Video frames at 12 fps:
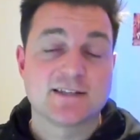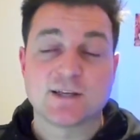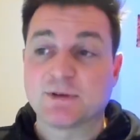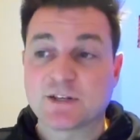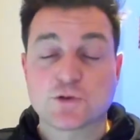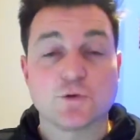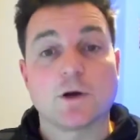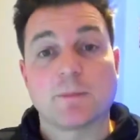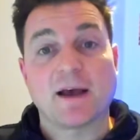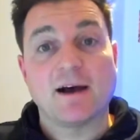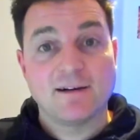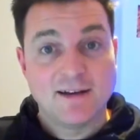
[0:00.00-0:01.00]
so we can talk
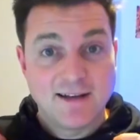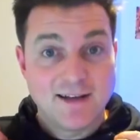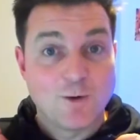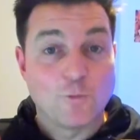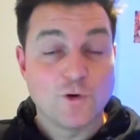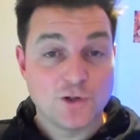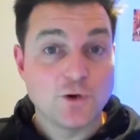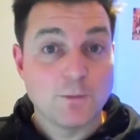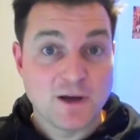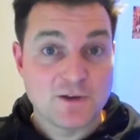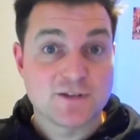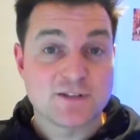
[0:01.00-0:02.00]
about what your
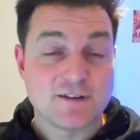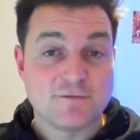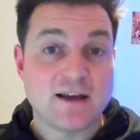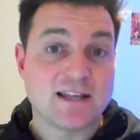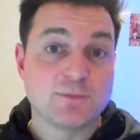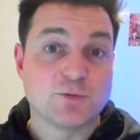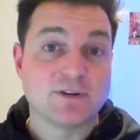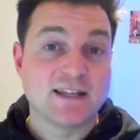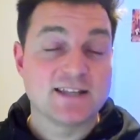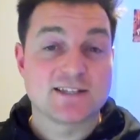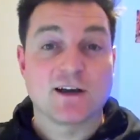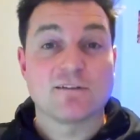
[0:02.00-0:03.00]
most valuable
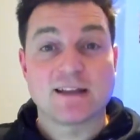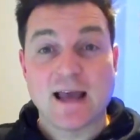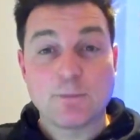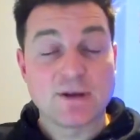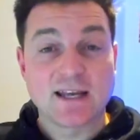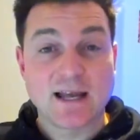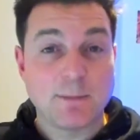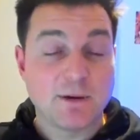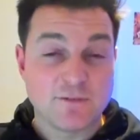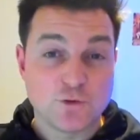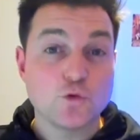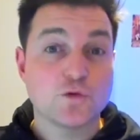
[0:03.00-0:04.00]
leads are and how we can come up
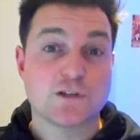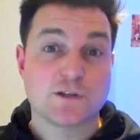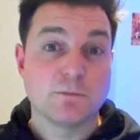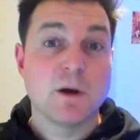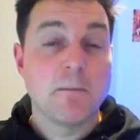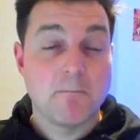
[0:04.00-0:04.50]
with an awesome